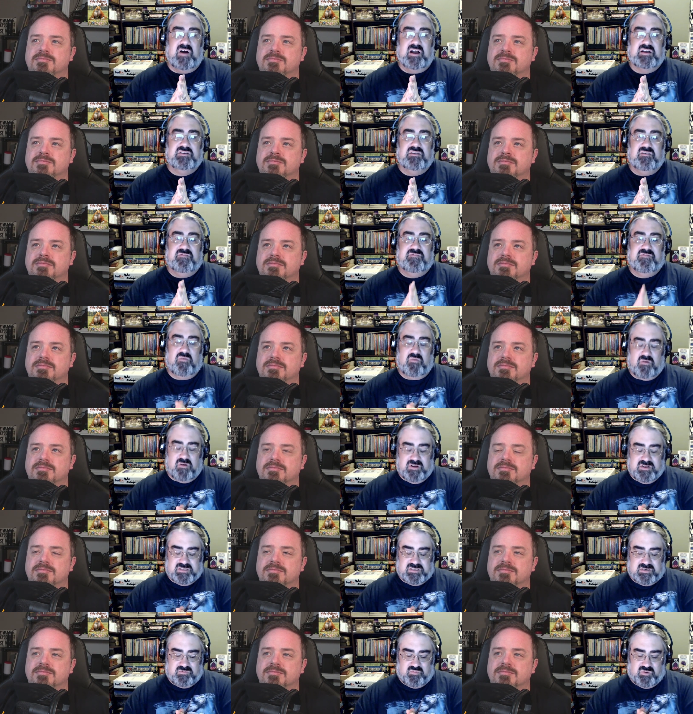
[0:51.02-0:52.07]
Speaker 1: Fox in the
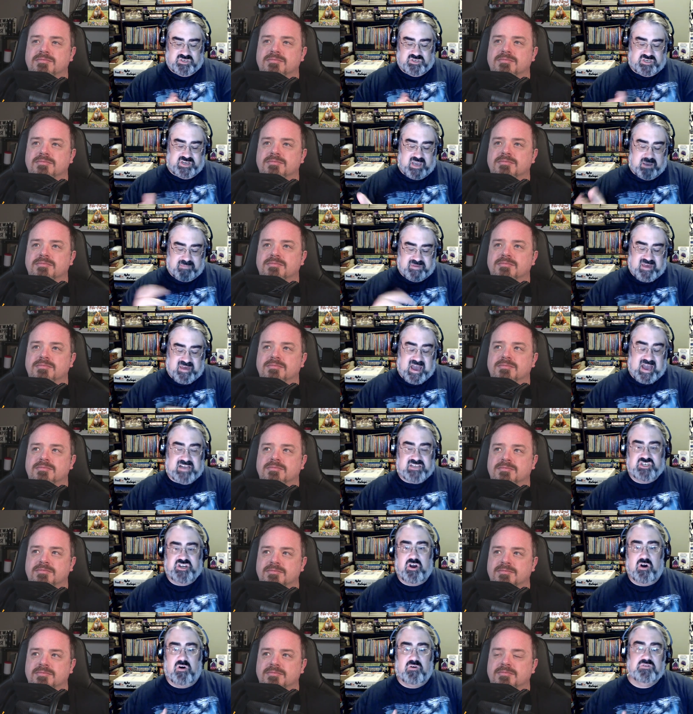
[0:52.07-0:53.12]
Forest, when she gave me that,
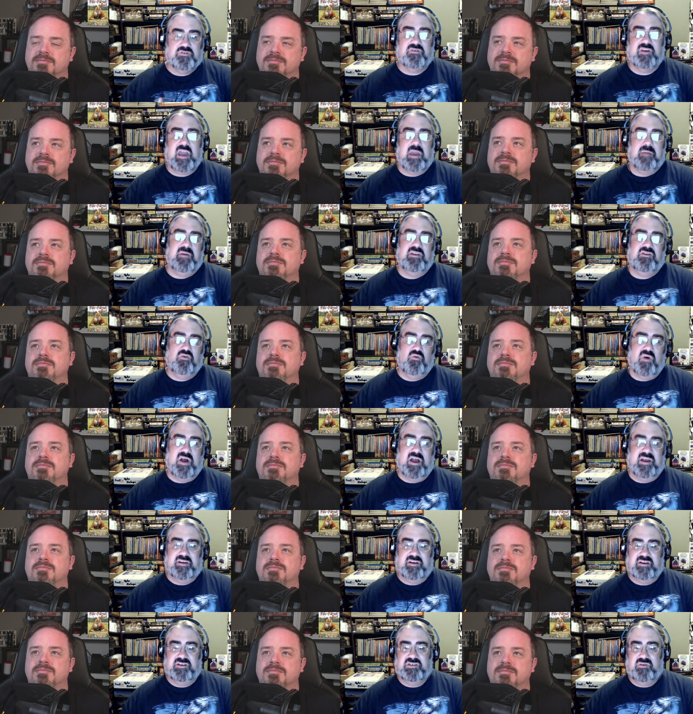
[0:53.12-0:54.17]
she also gave me
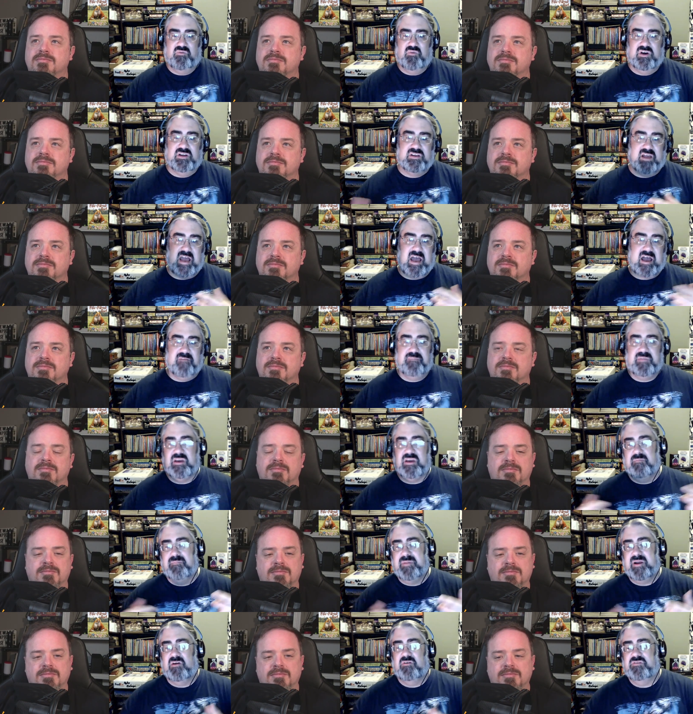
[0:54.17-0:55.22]
Duet because she wanted to have me
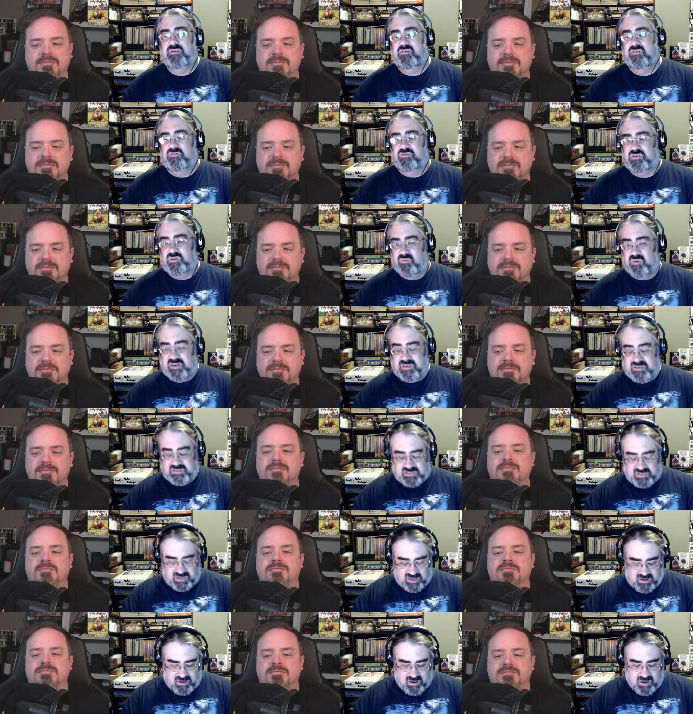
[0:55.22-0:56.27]
compare the two. She wanted to
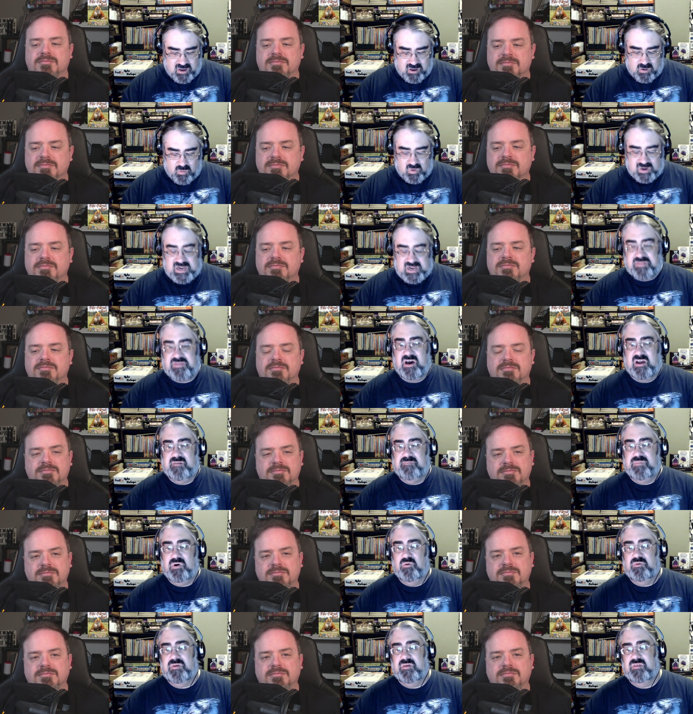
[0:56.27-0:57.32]
see what I thought of
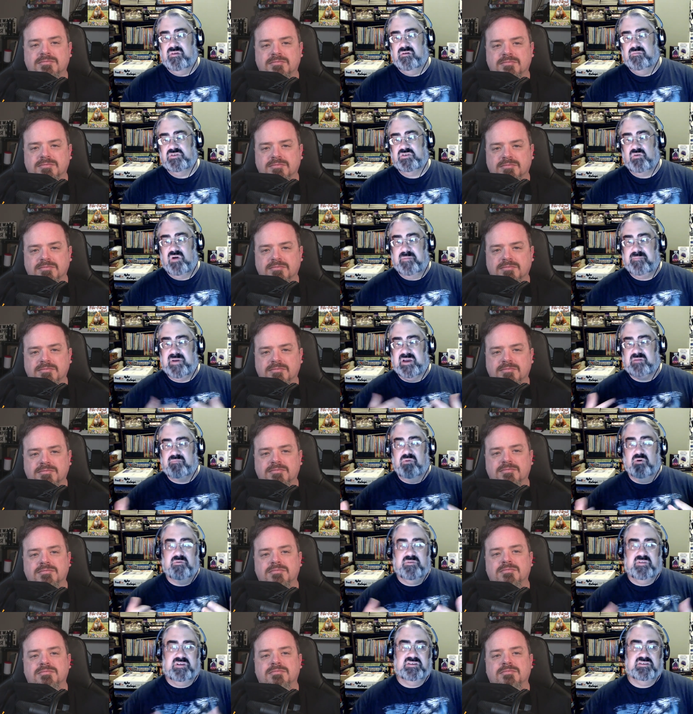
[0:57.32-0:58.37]
both of them. So I picked
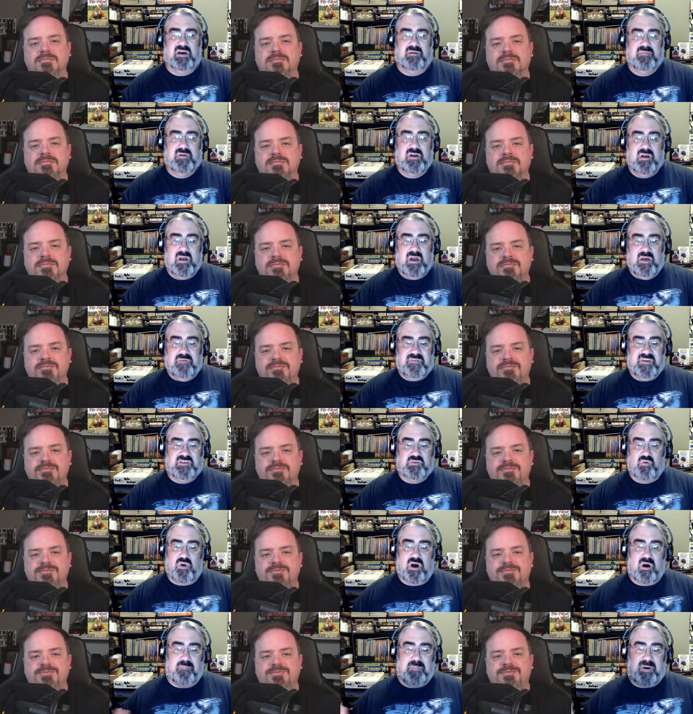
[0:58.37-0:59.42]
both these up. These
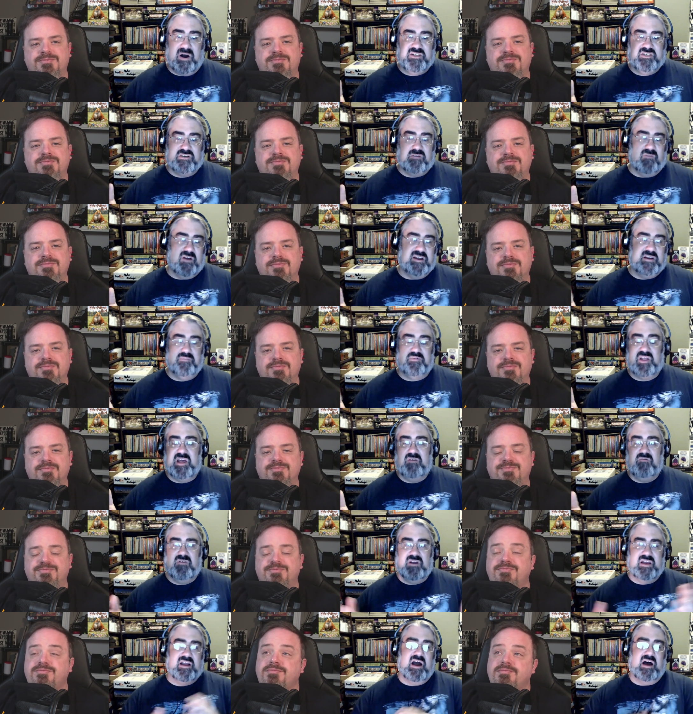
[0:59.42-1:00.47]
were all punched and ready to play
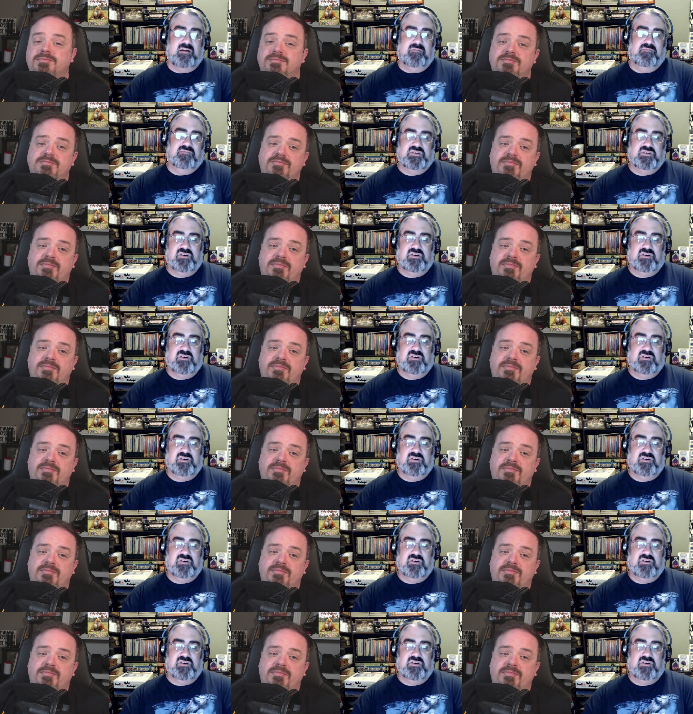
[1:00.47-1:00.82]
when I got them.